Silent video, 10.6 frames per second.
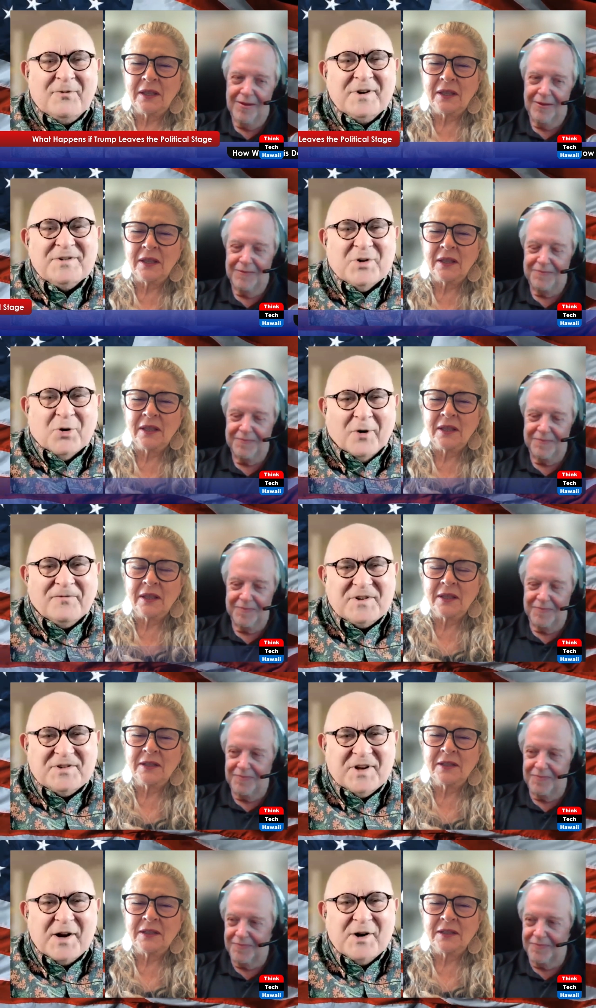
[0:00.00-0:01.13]
Speaker 1: he is off the
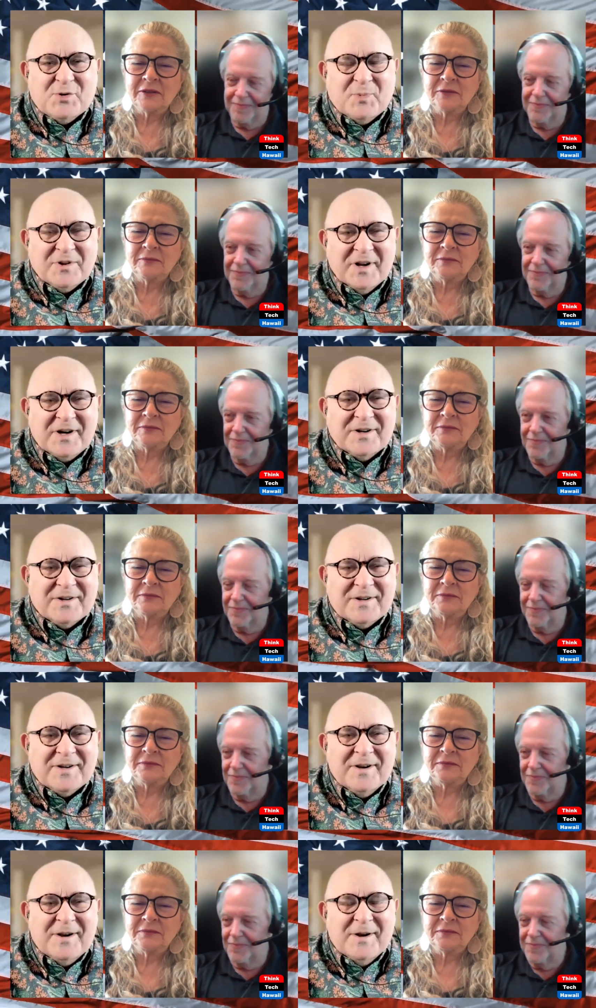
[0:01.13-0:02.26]
stage
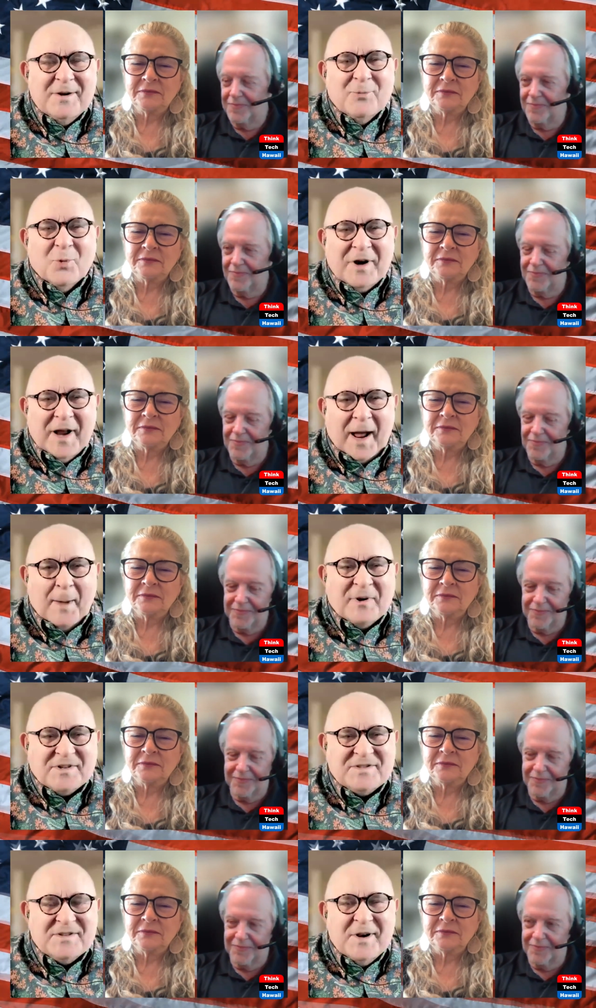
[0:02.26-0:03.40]
politically, what
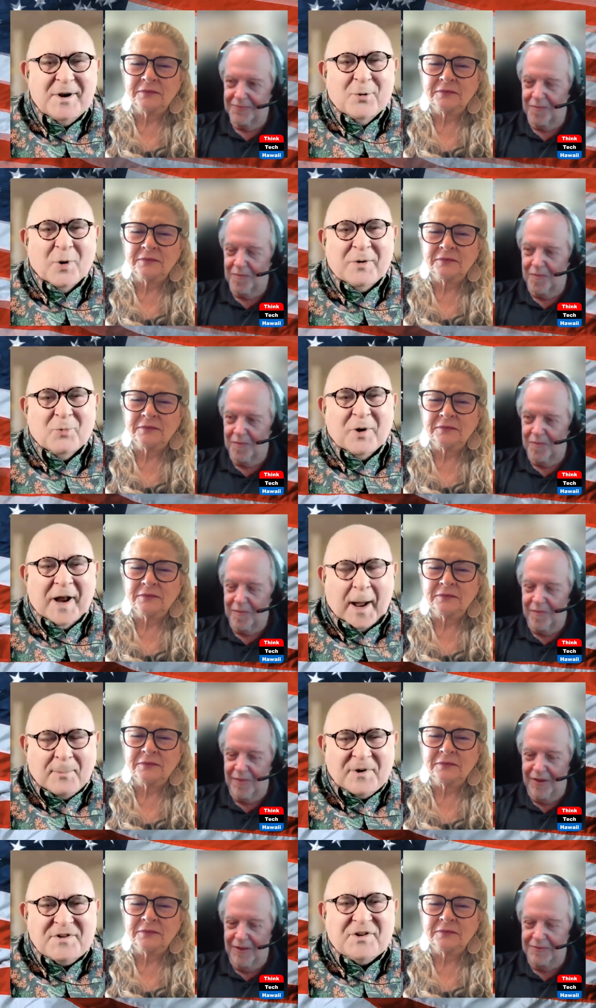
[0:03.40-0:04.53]
happens? What
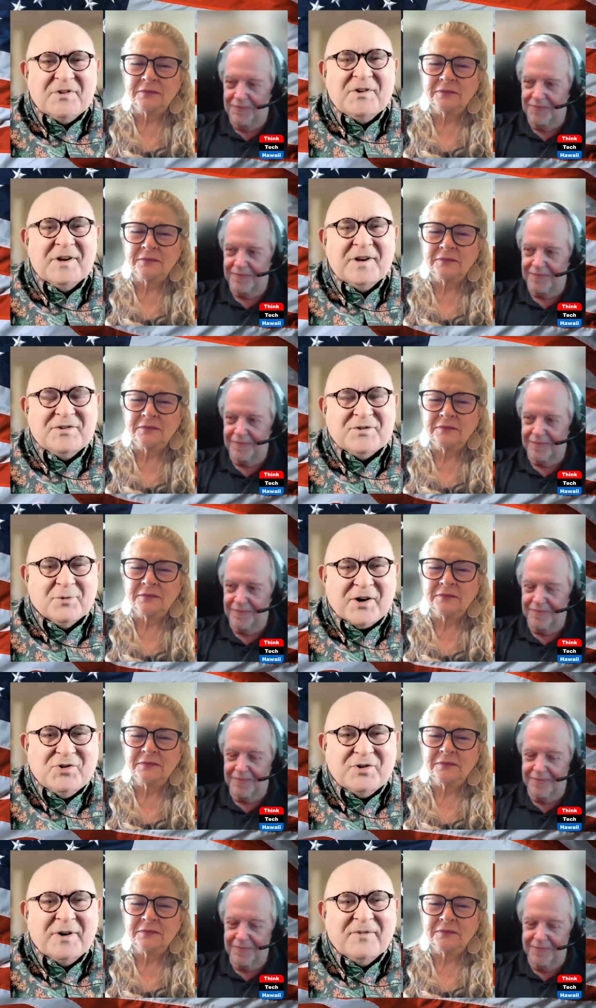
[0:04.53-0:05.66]
happens to the
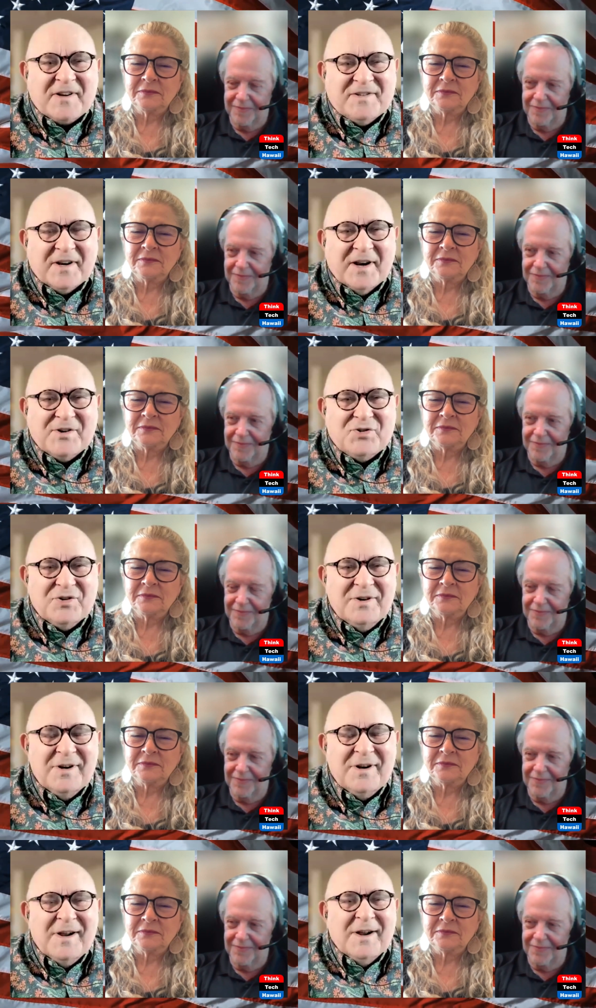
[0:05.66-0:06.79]
insurrection investigation?
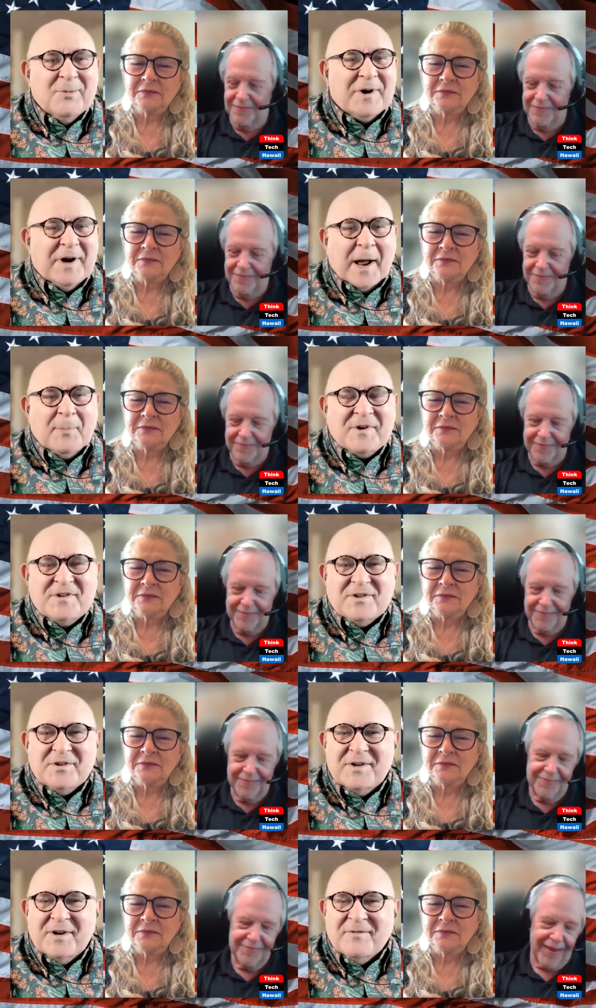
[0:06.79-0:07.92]
What happens
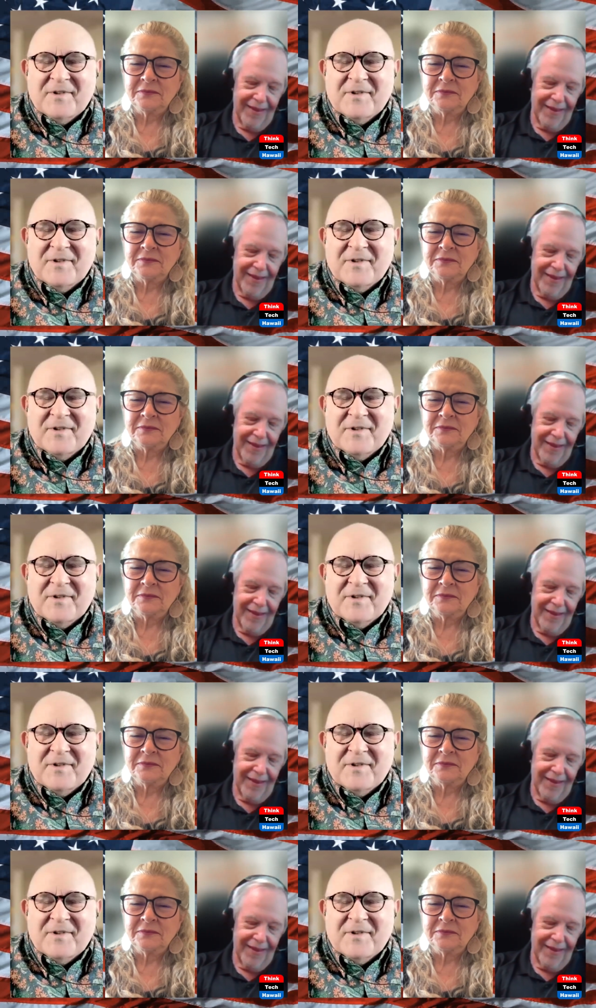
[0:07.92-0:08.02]
to the